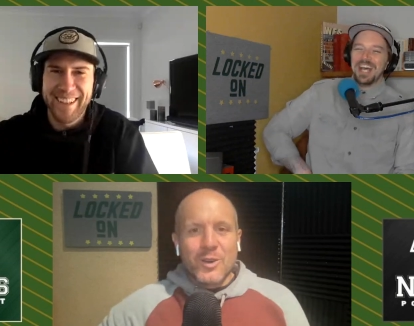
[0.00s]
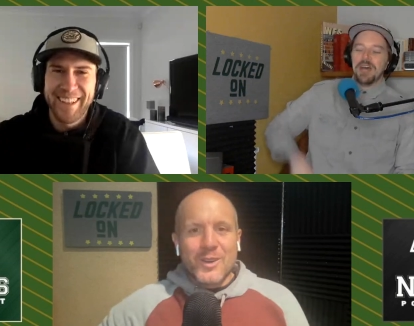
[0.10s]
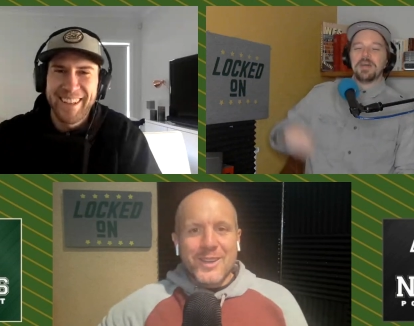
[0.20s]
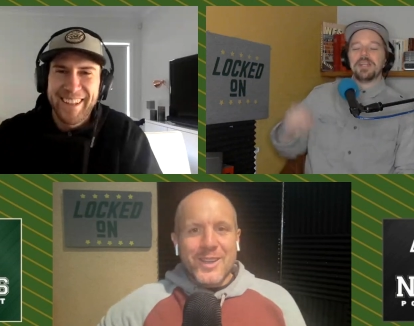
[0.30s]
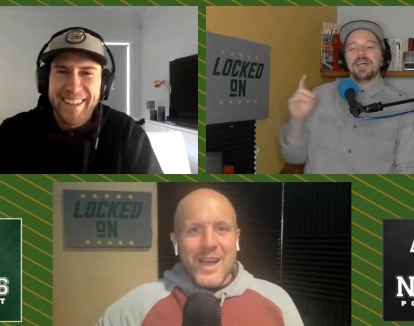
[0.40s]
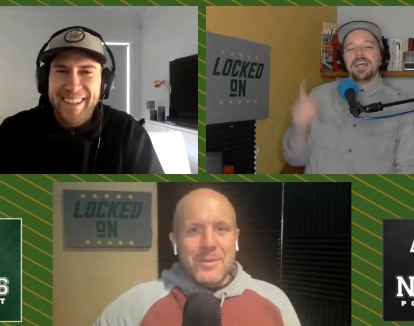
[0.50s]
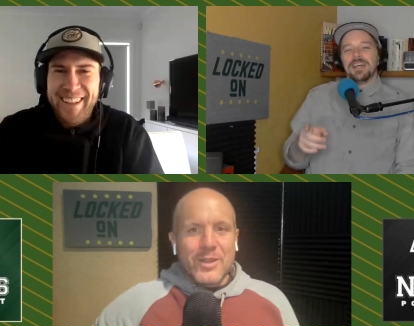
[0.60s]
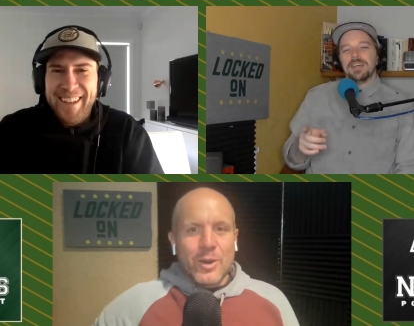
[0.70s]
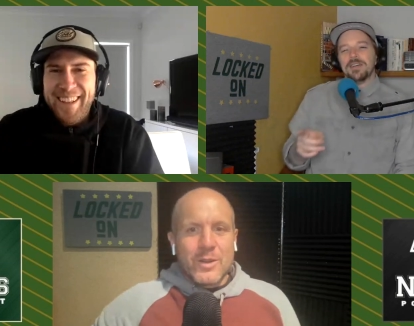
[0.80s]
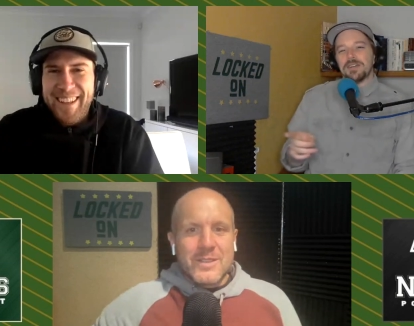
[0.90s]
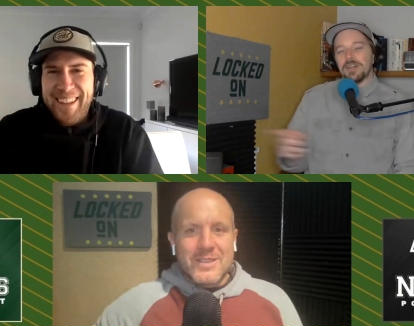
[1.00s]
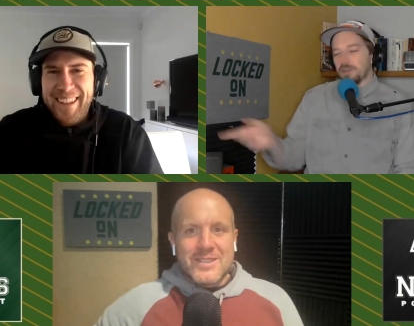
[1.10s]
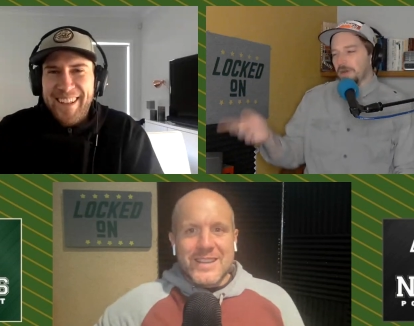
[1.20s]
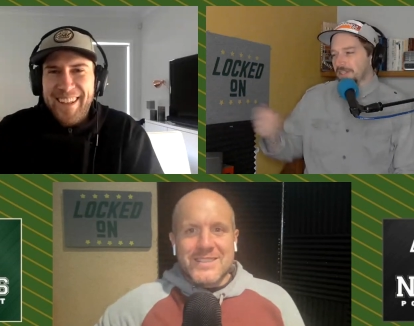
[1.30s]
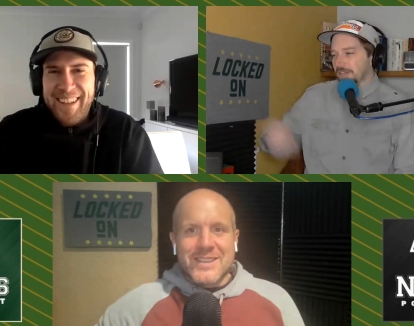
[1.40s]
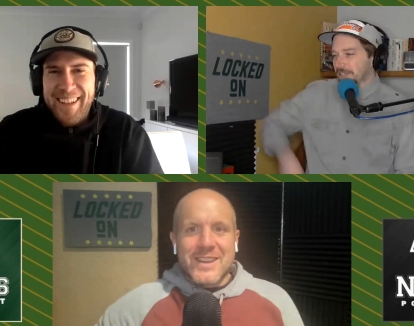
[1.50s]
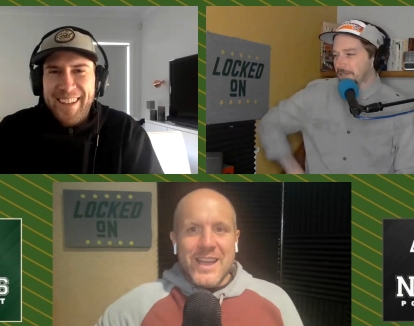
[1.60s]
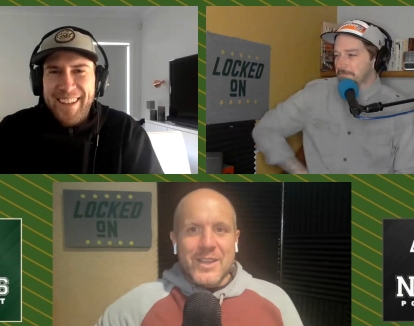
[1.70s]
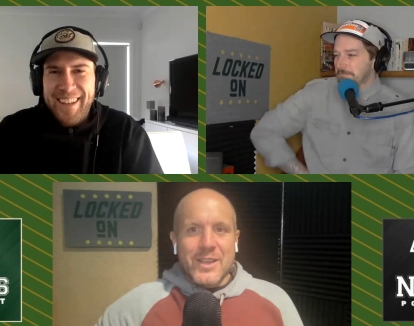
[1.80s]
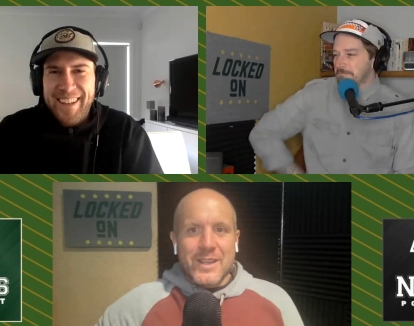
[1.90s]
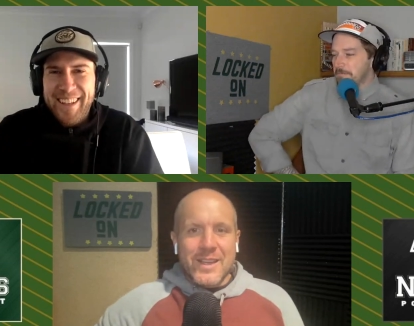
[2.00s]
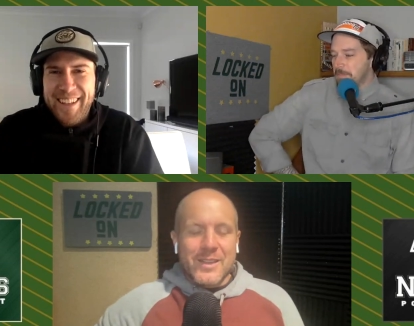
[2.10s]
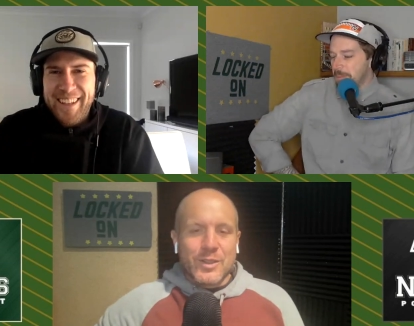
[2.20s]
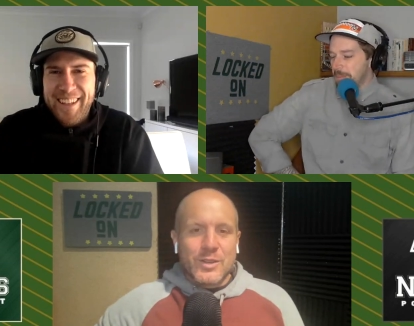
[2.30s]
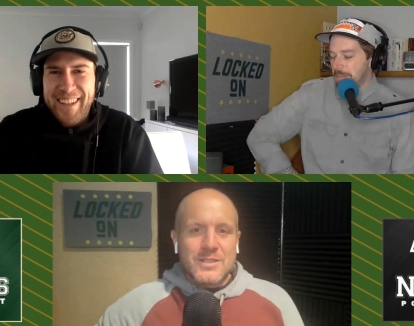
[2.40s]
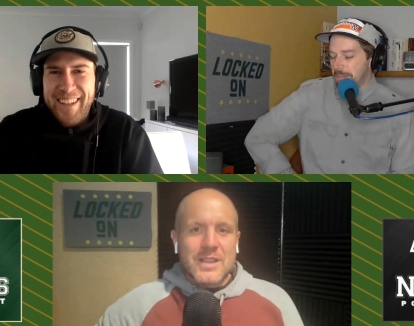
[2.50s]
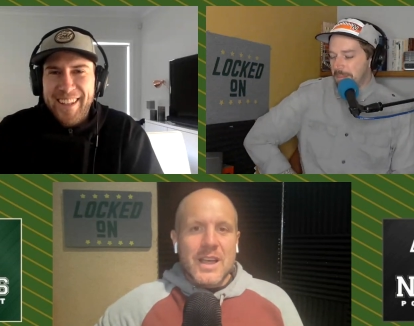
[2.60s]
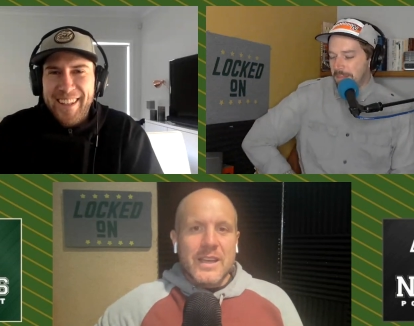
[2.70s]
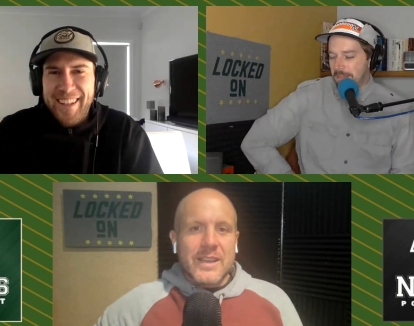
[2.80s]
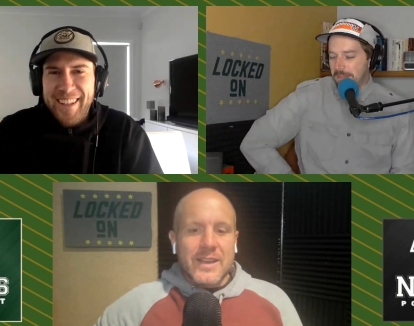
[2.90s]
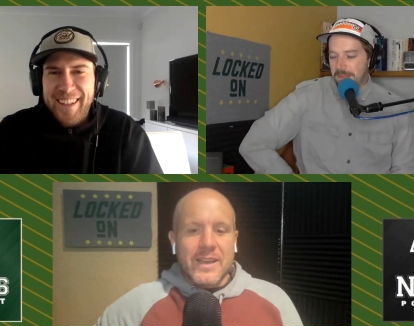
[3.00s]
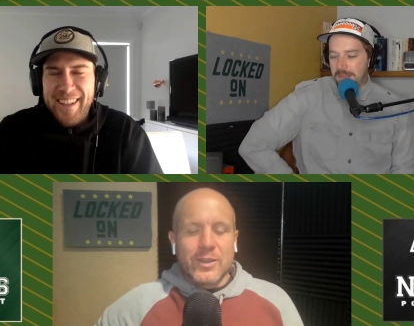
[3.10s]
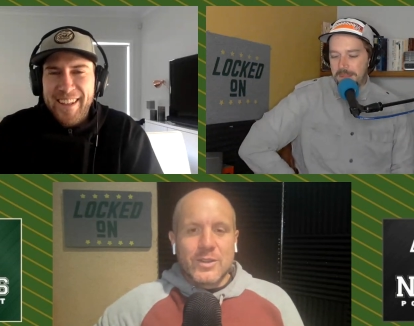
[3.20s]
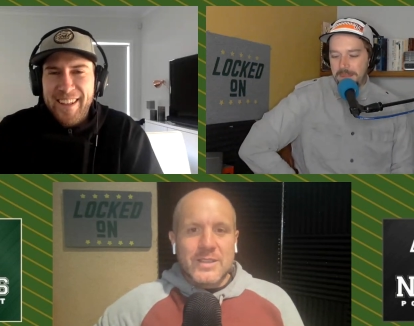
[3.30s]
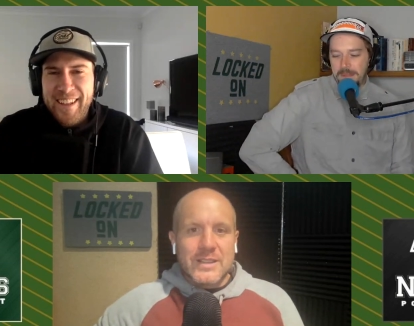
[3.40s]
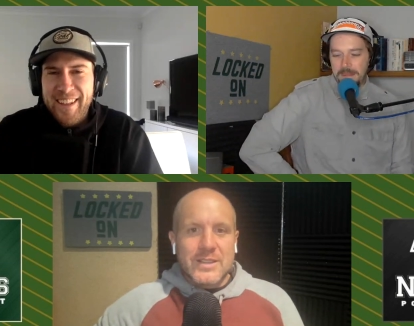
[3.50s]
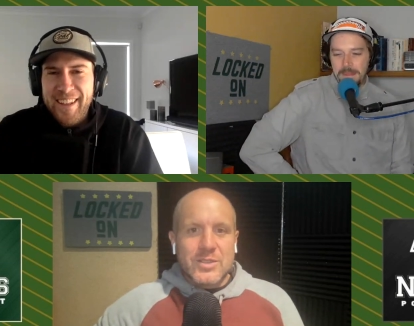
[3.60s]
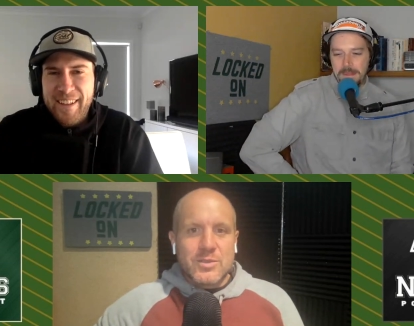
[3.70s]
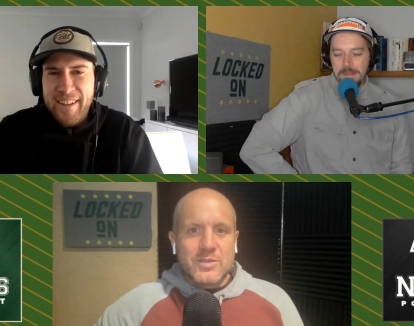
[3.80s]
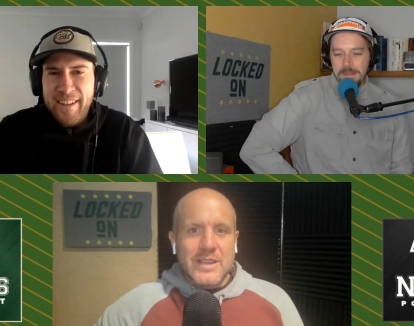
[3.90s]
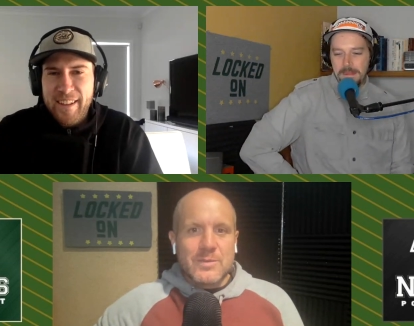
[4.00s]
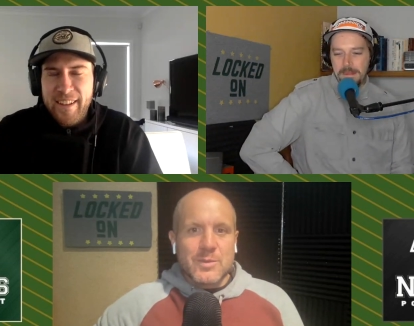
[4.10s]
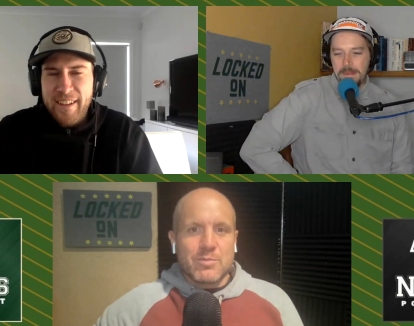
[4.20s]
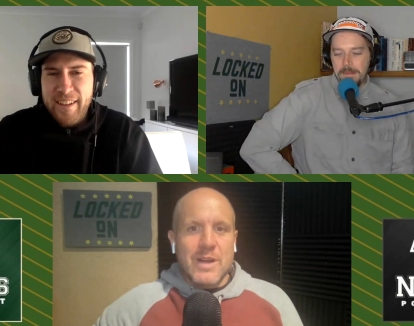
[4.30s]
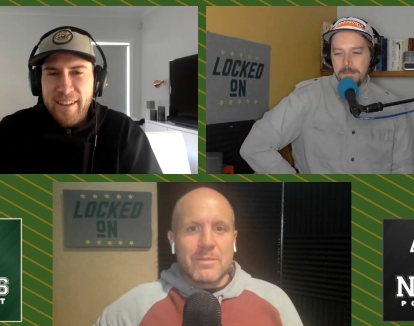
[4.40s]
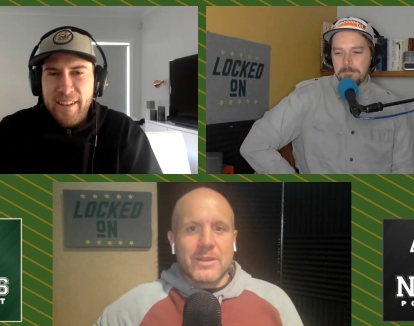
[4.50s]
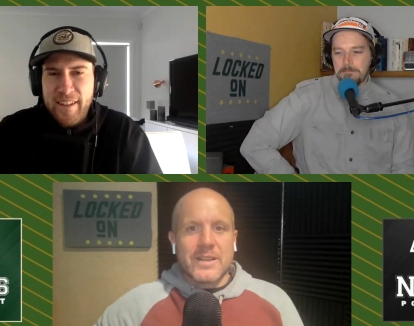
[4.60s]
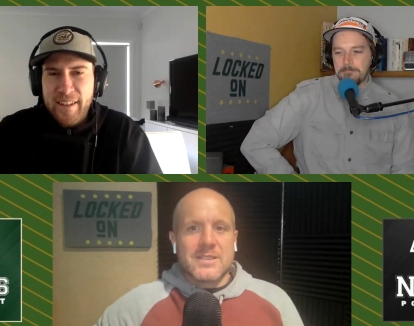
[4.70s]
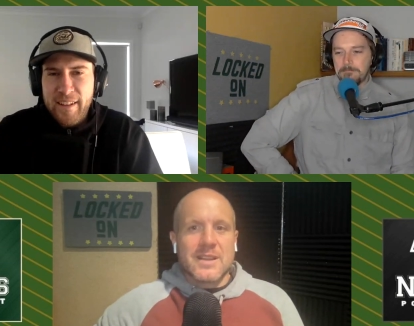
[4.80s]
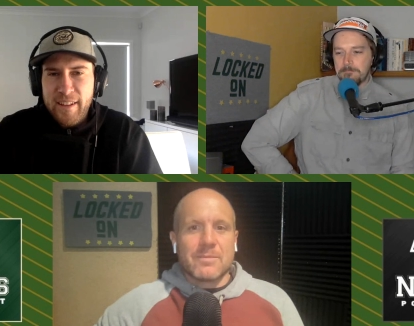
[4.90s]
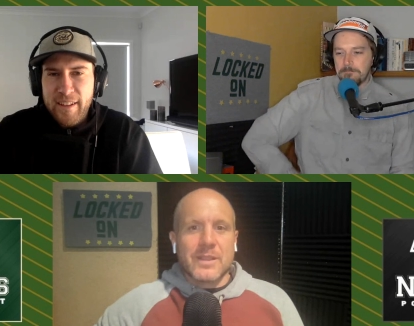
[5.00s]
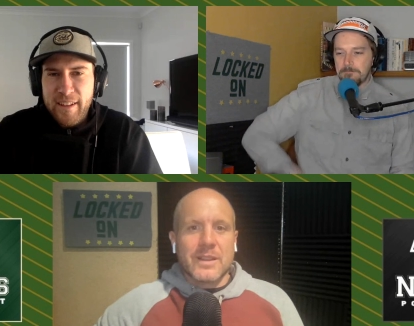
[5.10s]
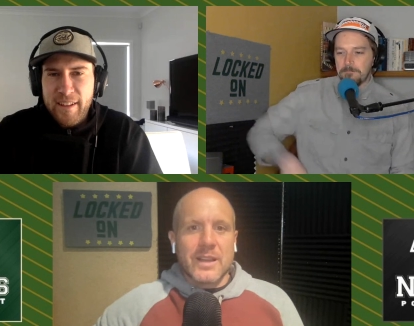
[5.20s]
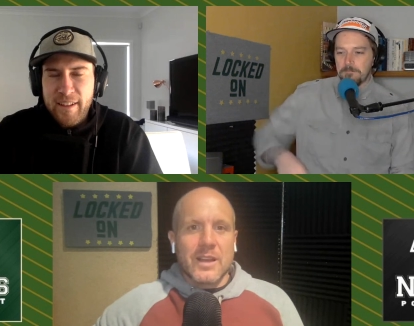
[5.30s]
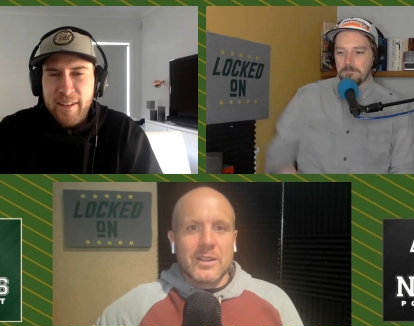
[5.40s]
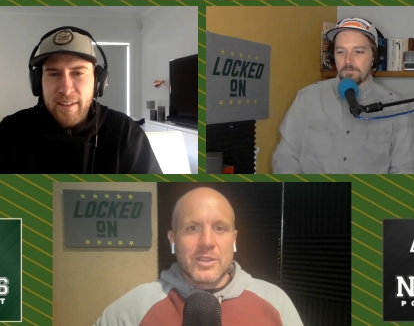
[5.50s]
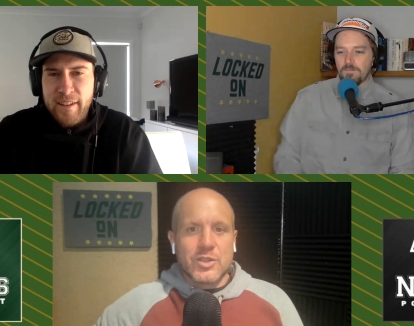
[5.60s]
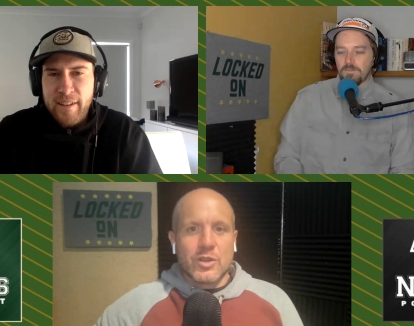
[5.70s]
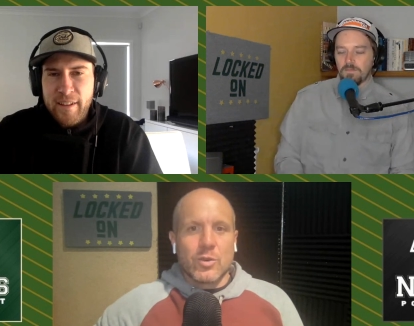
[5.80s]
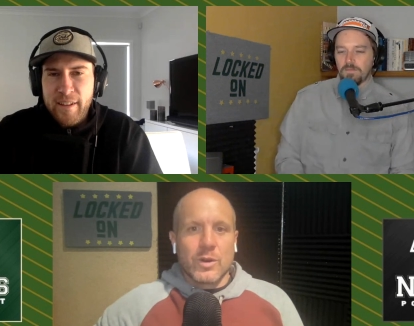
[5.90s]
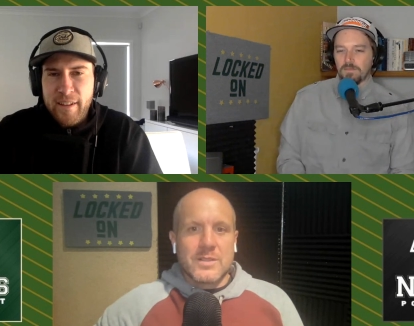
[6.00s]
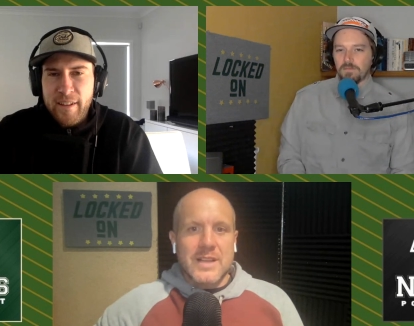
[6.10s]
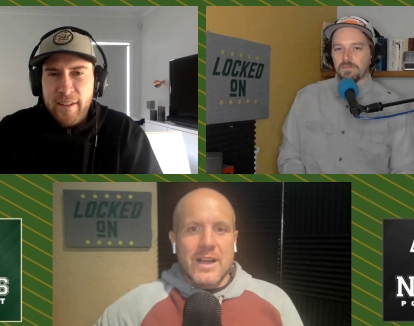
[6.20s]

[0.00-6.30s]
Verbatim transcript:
Speaker 1: go. I mean, going into go the ahead, season, it, it looks like it looks like these two teams are probably on something like a collision course.